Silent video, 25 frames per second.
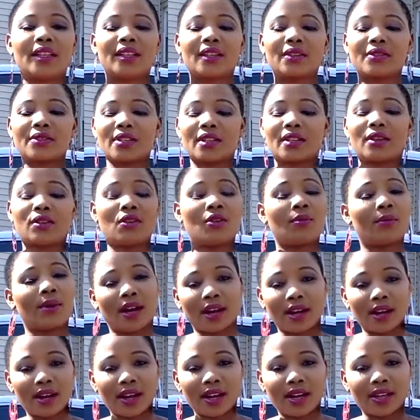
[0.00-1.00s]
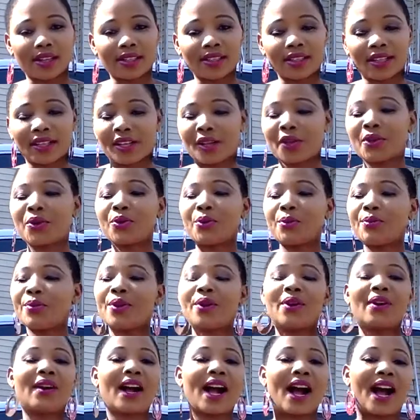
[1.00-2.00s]
It was like, oh my gosh, like it could be
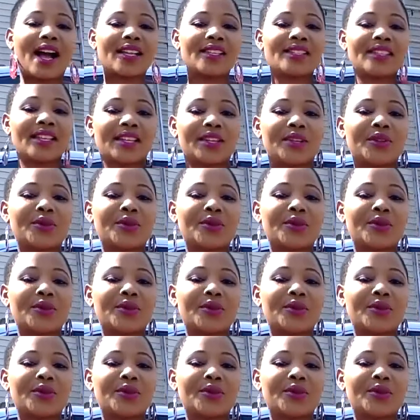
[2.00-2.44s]
your cousin,